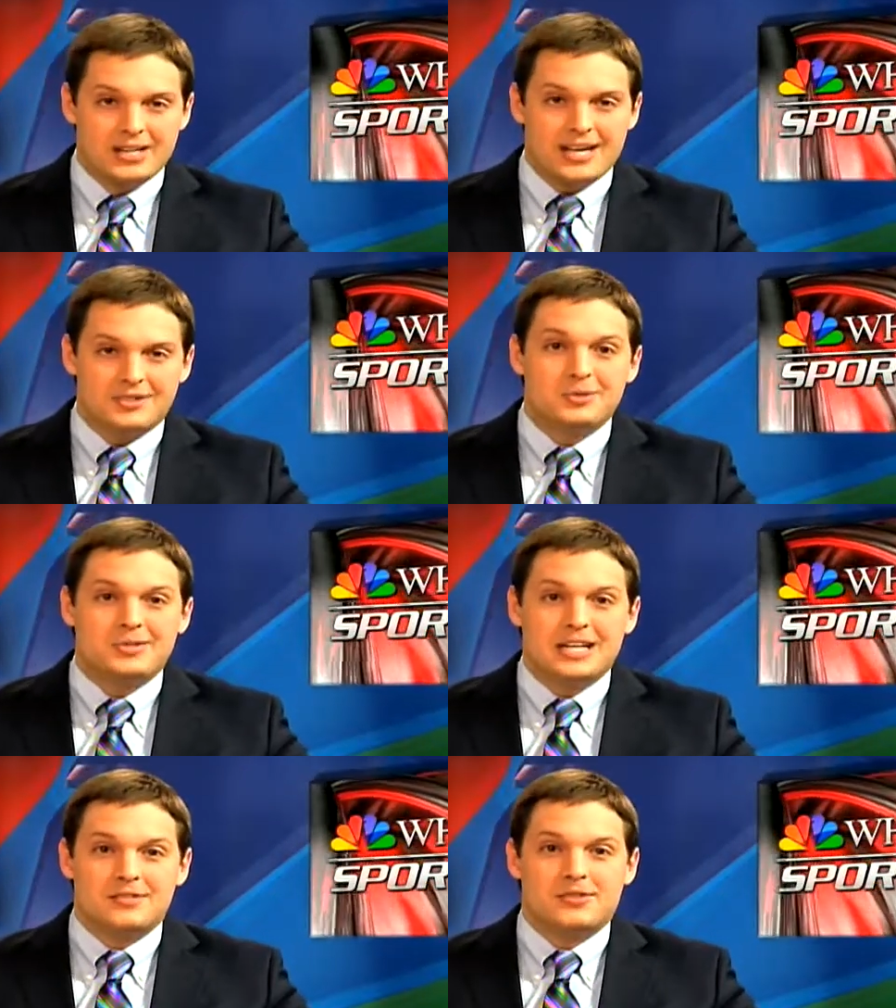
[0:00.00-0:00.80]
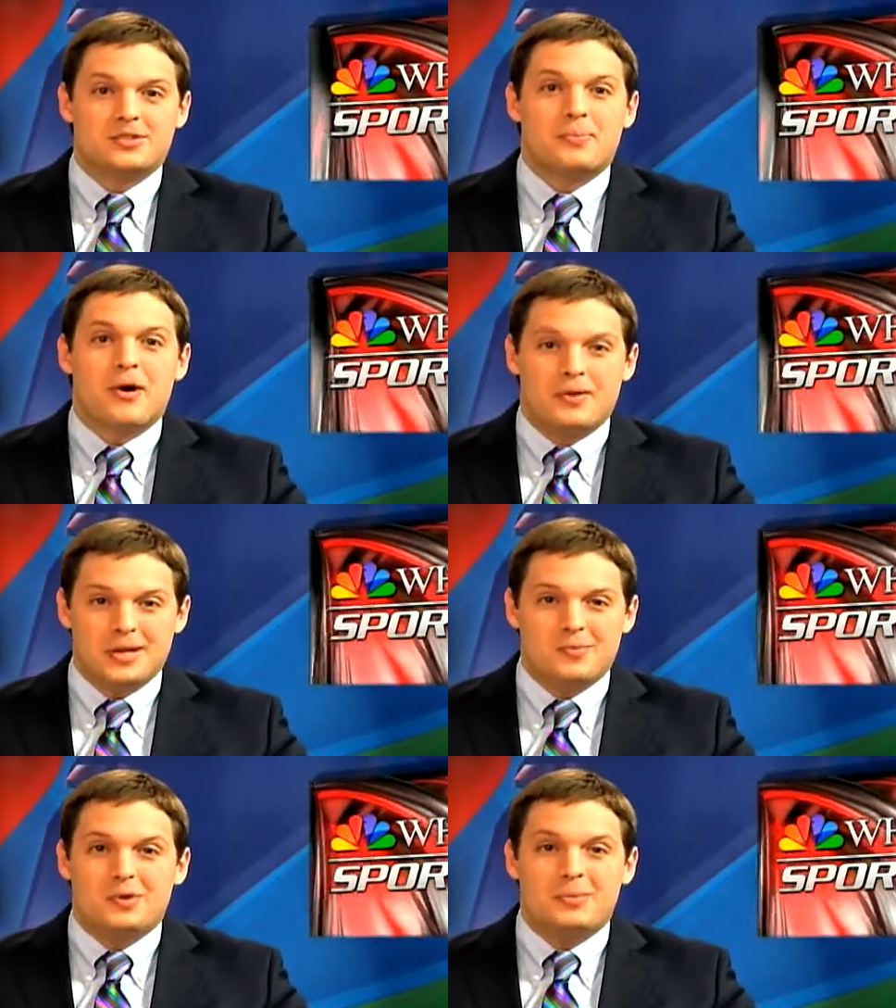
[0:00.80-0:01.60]
Guess who Zanesville's
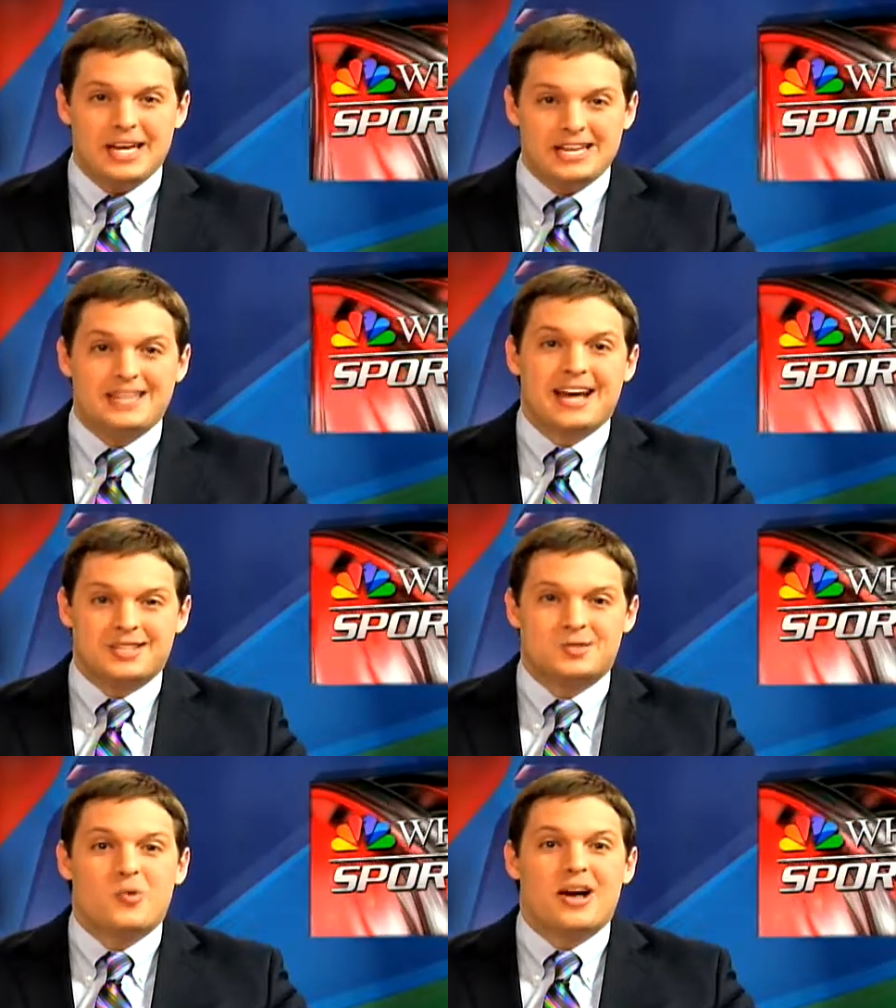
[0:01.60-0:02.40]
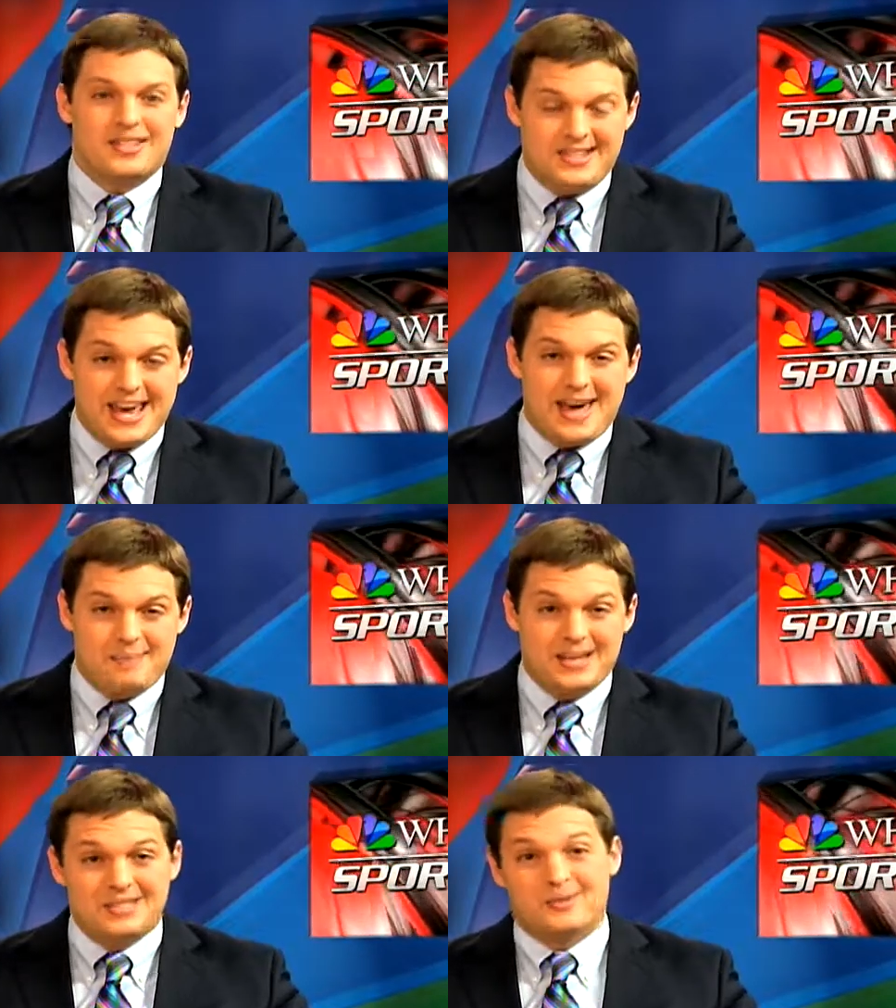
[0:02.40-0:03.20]
opponent will be next Wednesday?
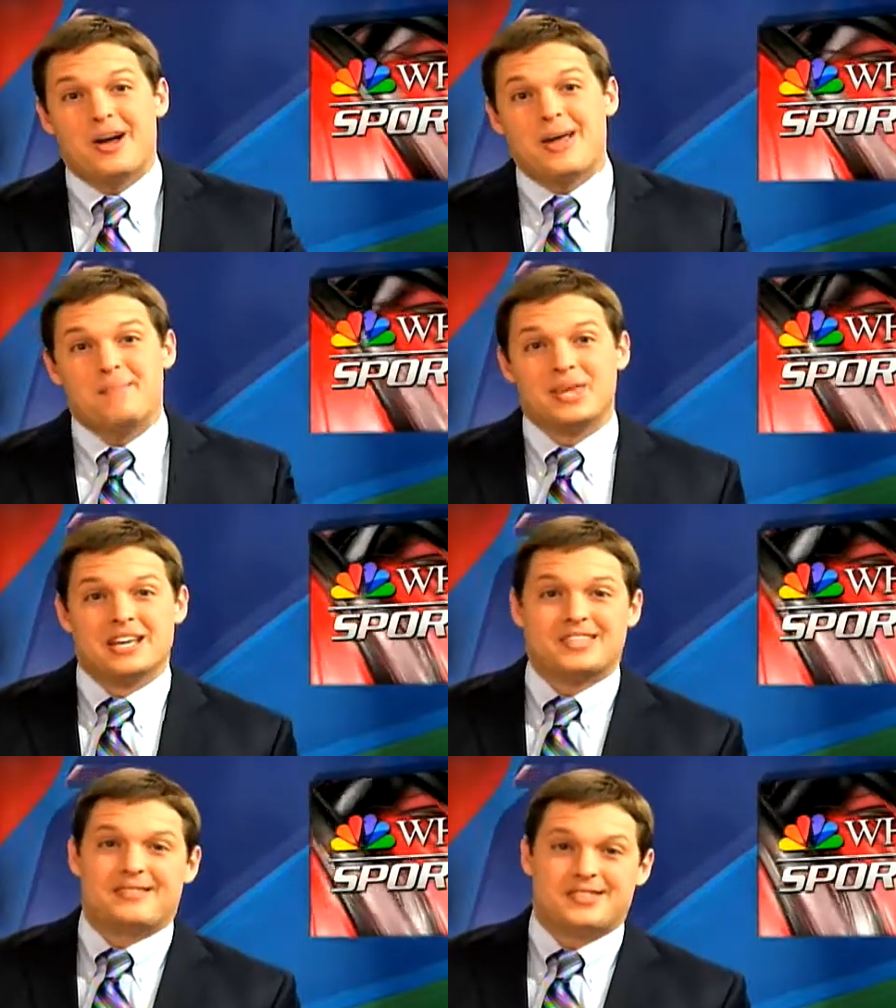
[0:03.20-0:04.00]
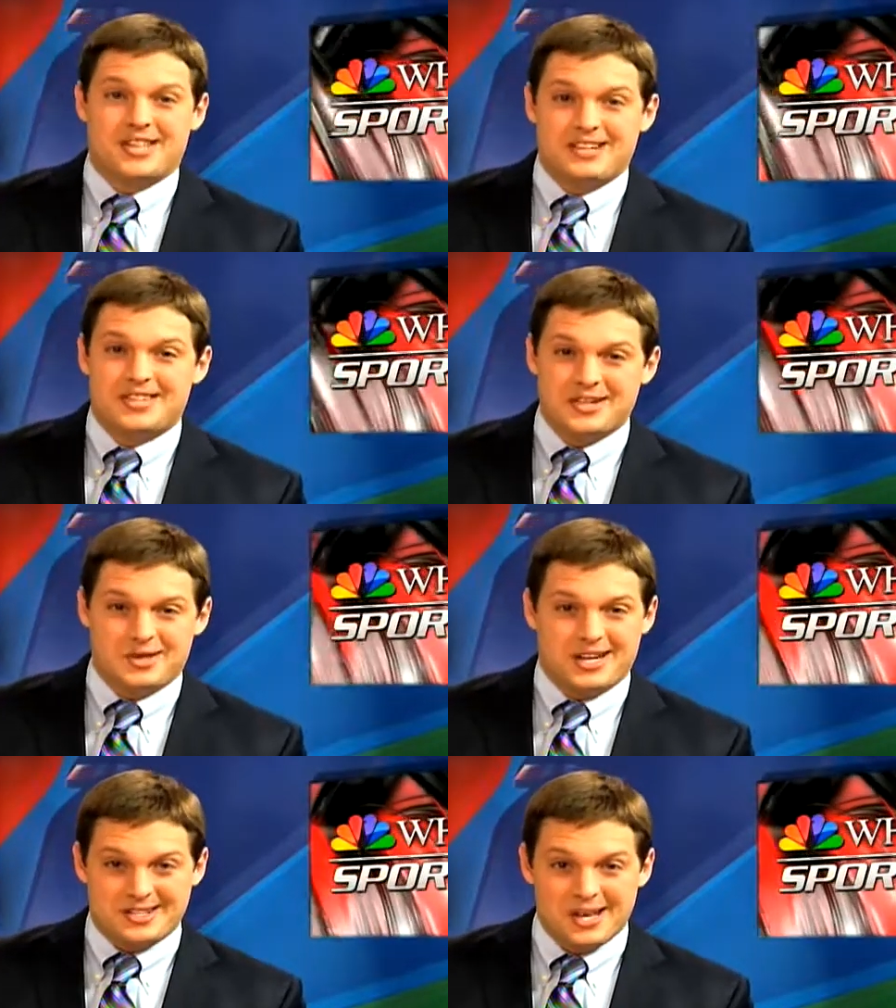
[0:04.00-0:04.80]
That's right. Safe to say
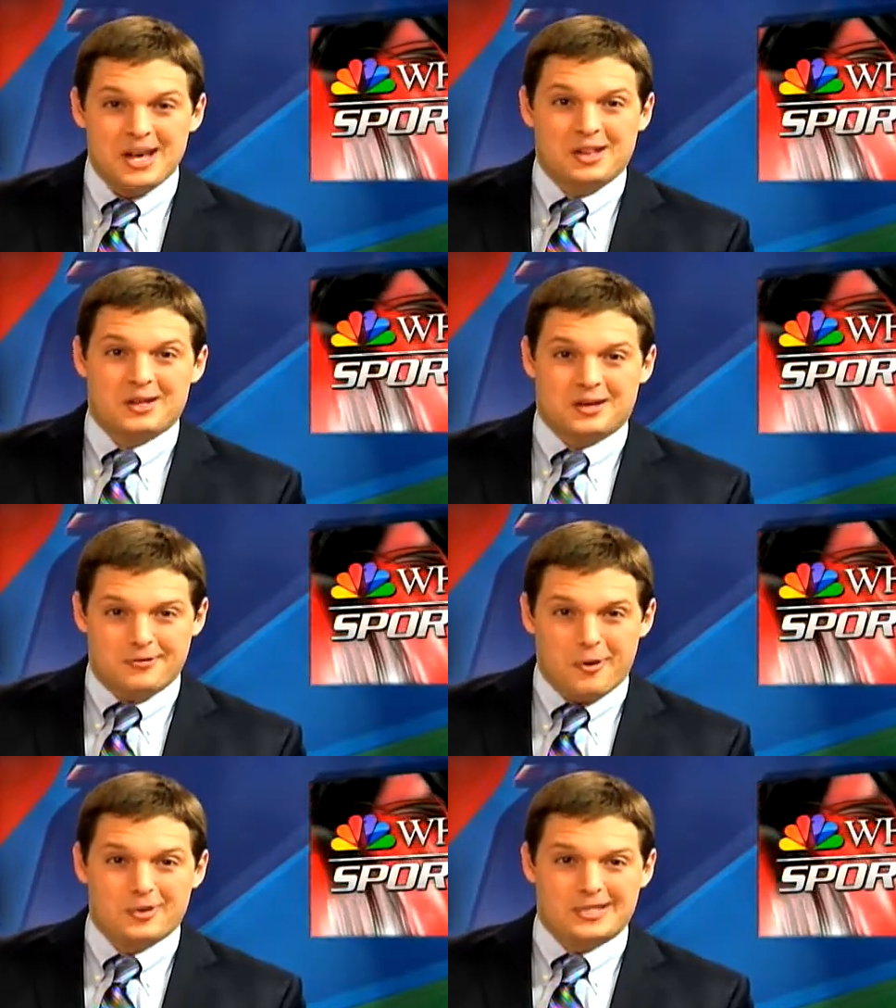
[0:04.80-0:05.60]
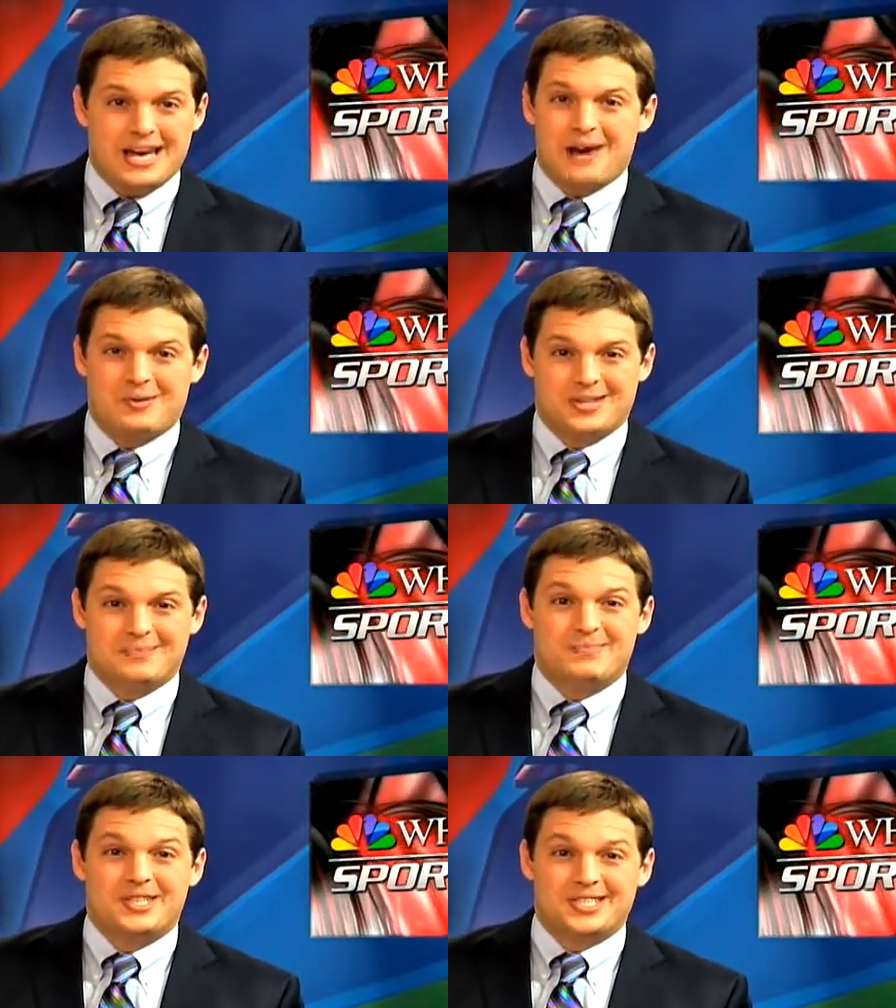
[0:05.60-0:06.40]
Cedric is looking forward to that
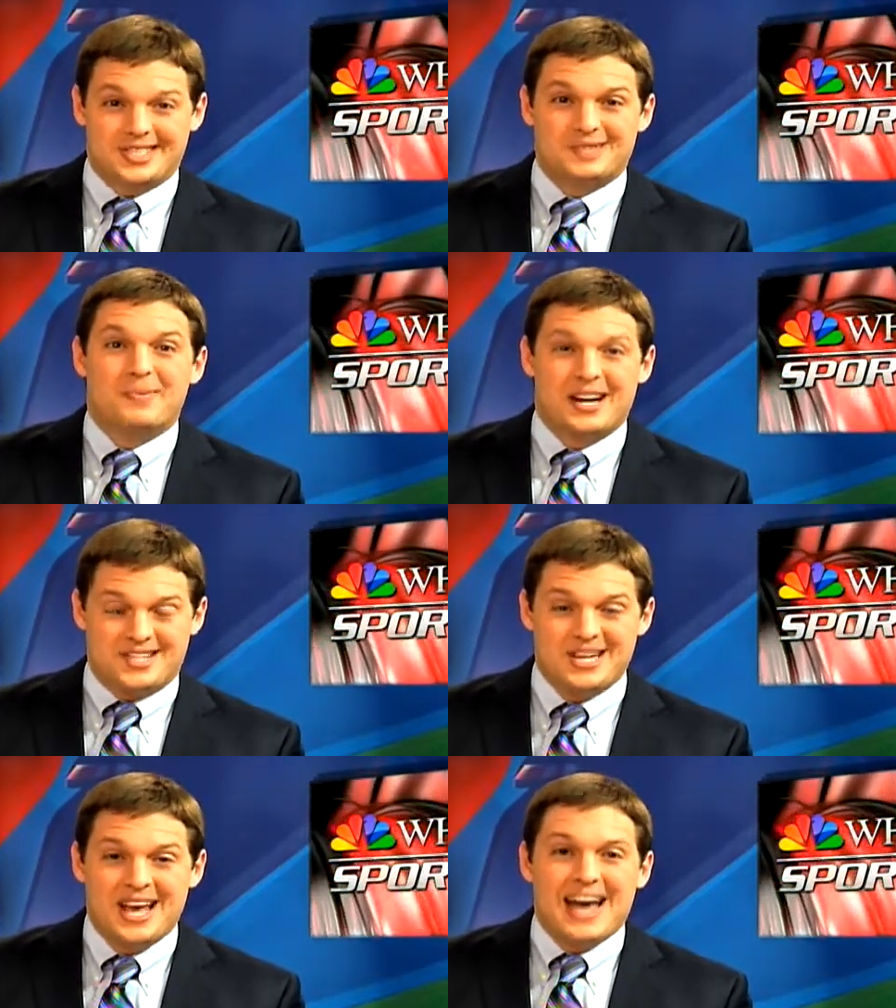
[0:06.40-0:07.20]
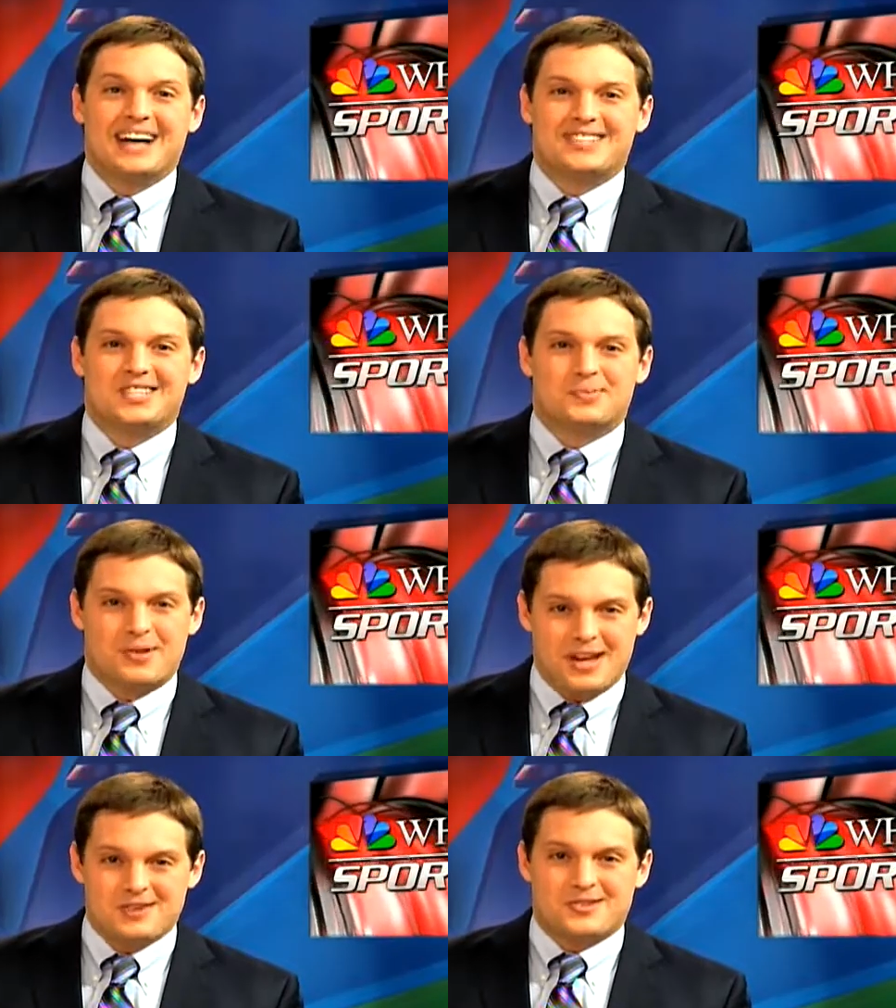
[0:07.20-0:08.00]
one just as much as his
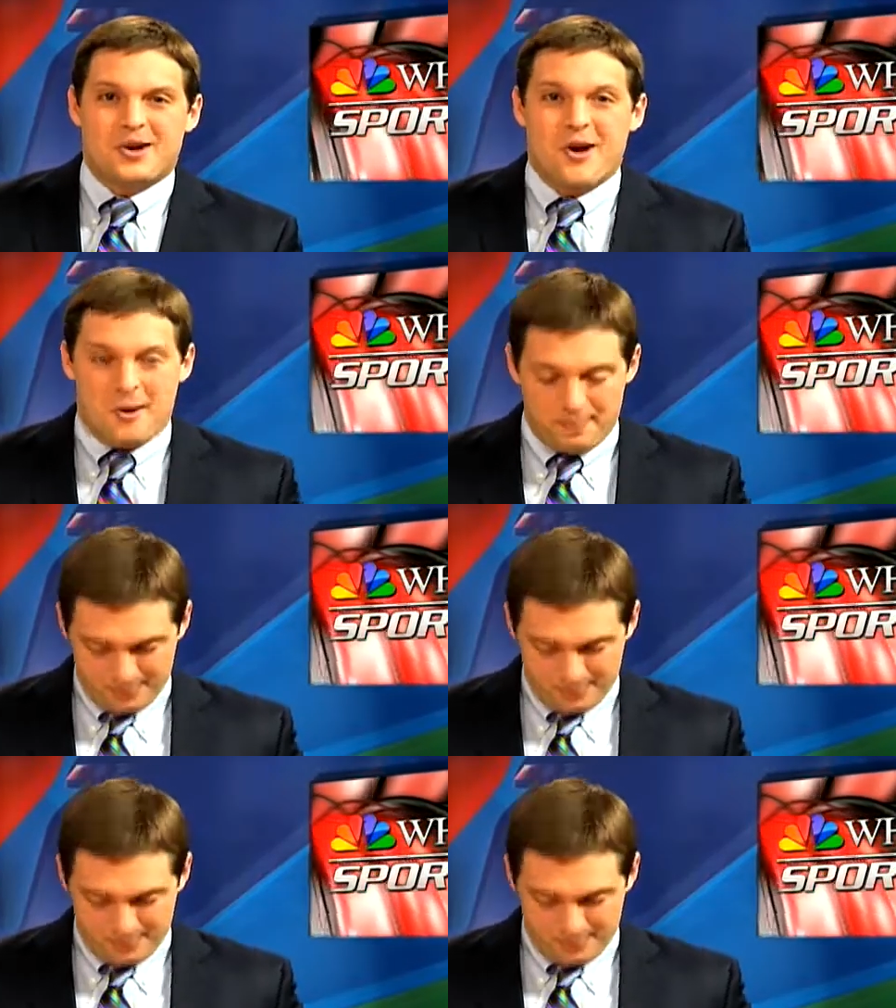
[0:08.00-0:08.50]
players are.